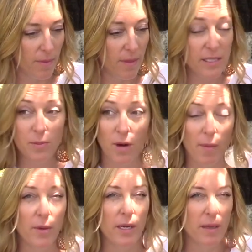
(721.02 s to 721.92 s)
this
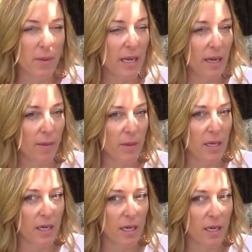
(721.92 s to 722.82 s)
property being up
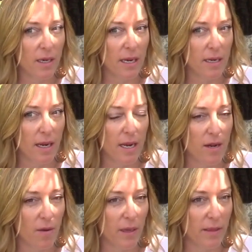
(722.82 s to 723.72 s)
here and
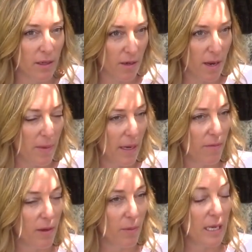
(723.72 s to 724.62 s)
knowing that you're coming
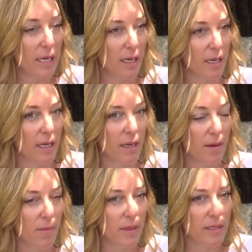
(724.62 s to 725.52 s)
every week,
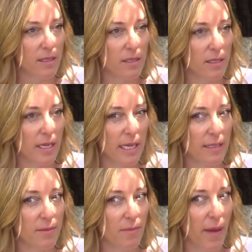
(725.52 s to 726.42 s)

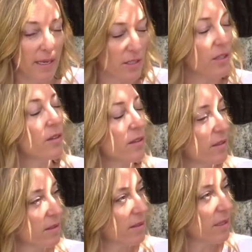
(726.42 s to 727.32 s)
it's magical.
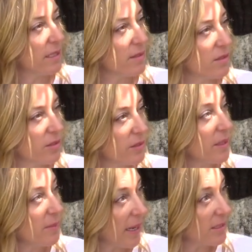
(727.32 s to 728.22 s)
It's
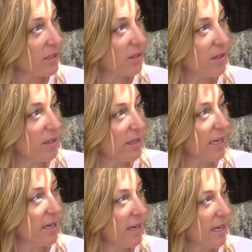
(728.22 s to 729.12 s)
truly magical,
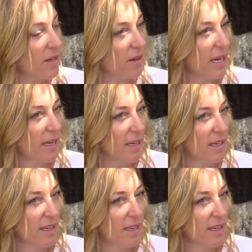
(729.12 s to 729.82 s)
and you can't